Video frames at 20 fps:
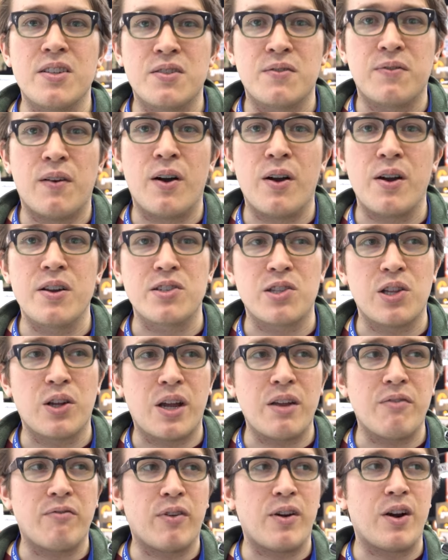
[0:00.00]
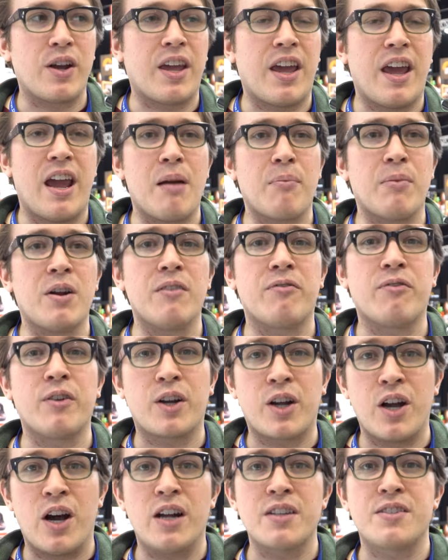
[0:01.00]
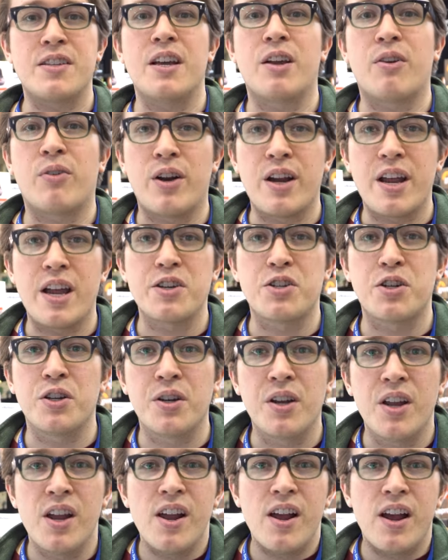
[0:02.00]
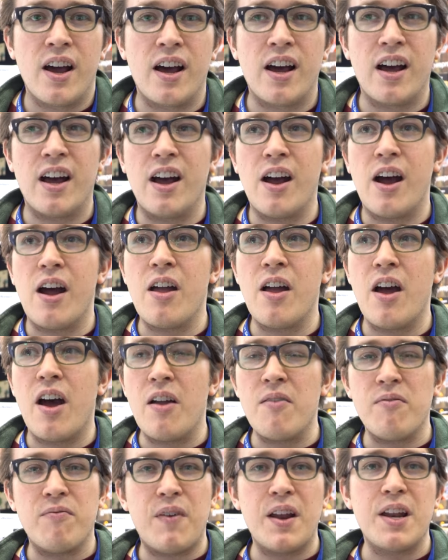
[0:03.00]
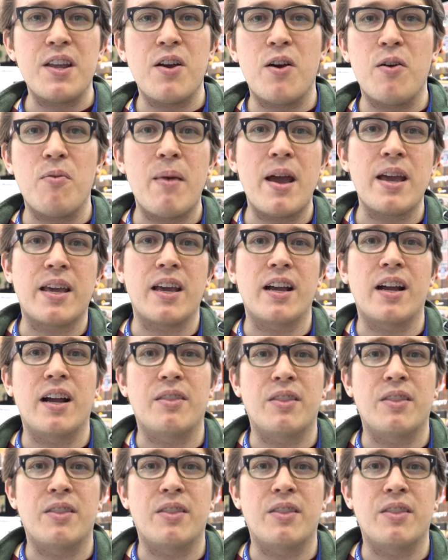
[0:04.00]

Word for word: as far as looking for a camera for content creation uh, and video making.